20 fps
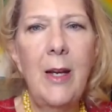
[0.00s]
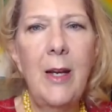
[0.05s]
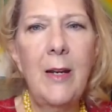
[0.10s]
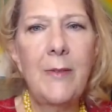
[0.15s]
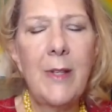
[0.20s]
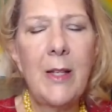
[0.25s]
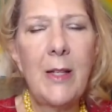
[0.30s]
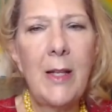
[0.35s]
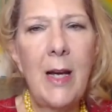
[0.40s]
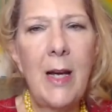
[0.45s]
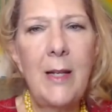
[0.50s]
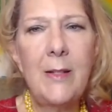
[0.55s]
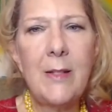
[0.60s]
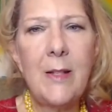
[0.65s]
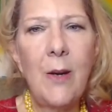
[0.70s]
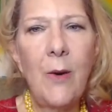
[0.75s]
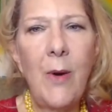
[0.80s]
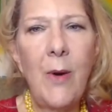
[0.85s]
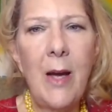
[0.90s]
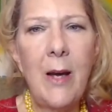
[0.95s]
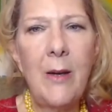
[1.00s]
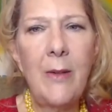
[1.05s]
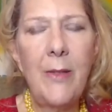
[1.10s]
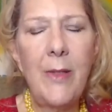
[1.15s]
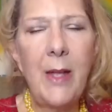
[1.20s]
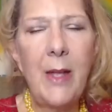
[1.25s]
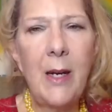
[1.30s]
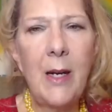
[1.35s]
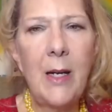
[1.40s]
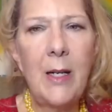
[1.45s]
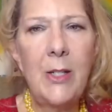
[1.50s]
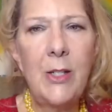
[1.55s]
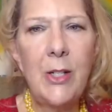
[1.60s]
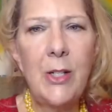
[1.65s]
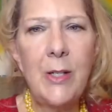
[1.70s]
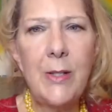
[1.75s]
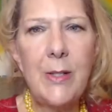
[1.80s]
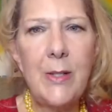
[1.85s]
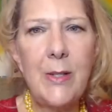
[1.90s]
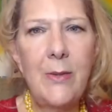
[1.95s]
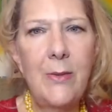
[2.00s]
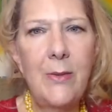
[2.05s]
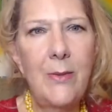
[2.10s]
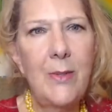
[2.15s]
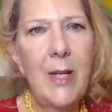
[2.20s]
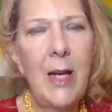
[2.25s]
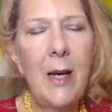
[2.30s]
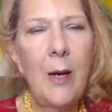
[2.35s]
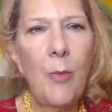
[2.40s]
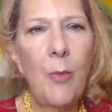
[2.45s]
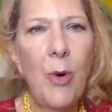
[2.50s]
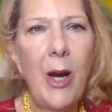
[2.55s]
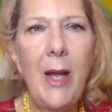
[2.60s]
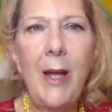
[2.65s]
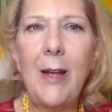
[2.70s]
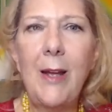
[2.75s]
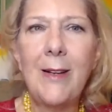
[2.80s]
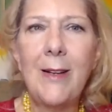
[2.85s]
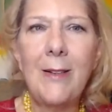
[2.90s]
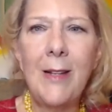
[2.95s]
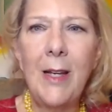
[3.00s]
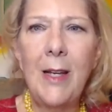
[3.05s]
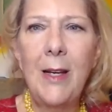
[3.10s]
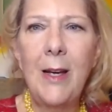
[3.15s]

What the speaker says: If the lights go out, then I just take a break